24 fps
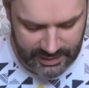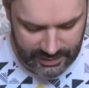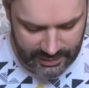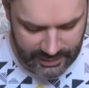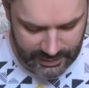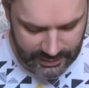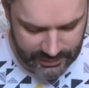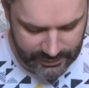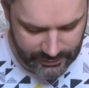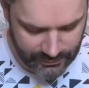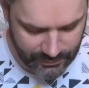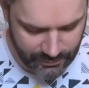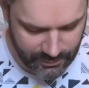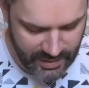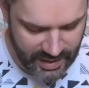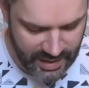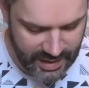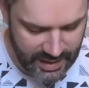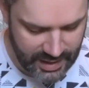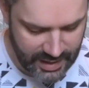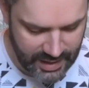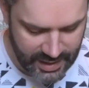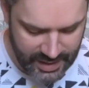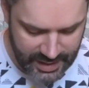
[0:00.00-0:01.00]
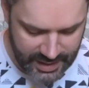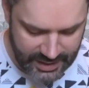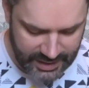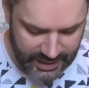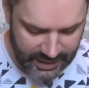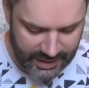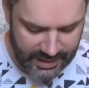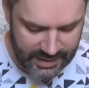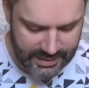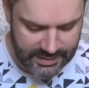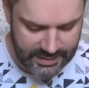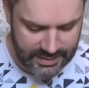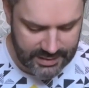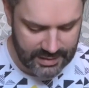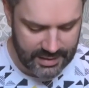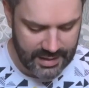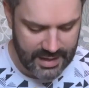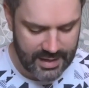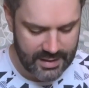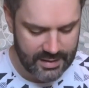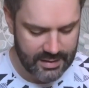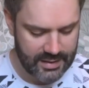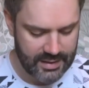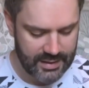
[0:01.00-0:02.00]
things for me is
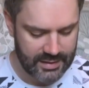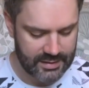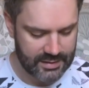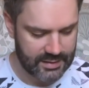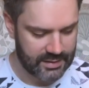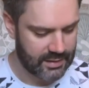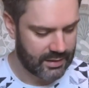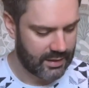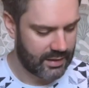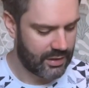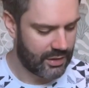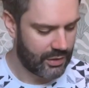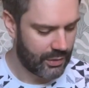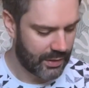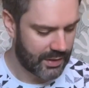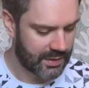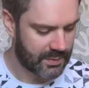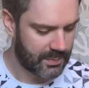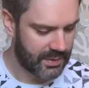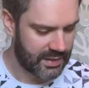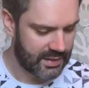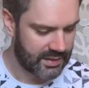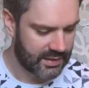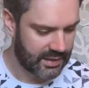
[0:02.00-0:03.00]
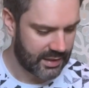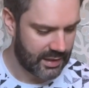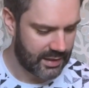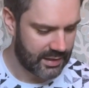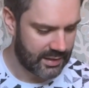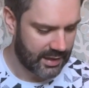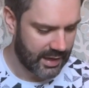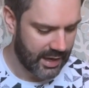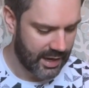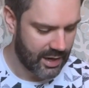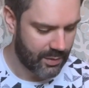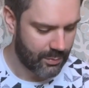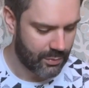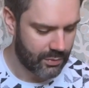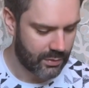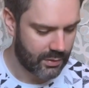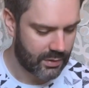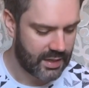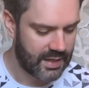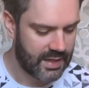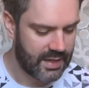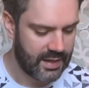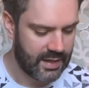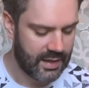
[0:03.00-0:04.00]
that this USB C
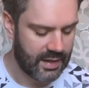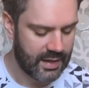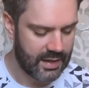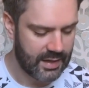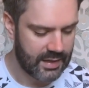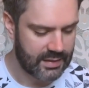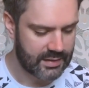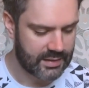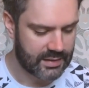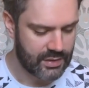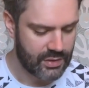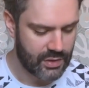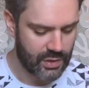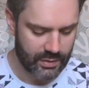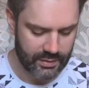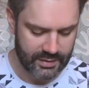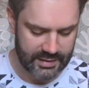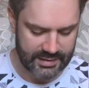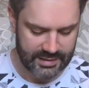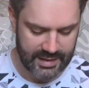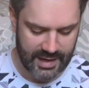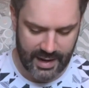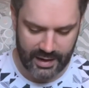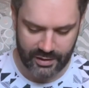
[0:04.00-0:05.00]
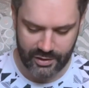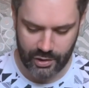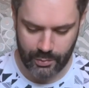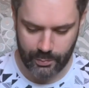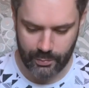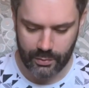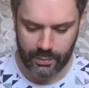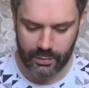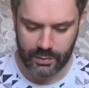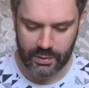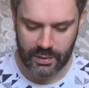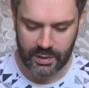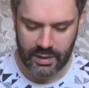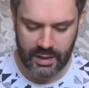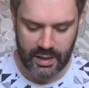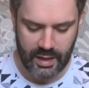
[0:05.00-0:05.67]
cable is not detachable.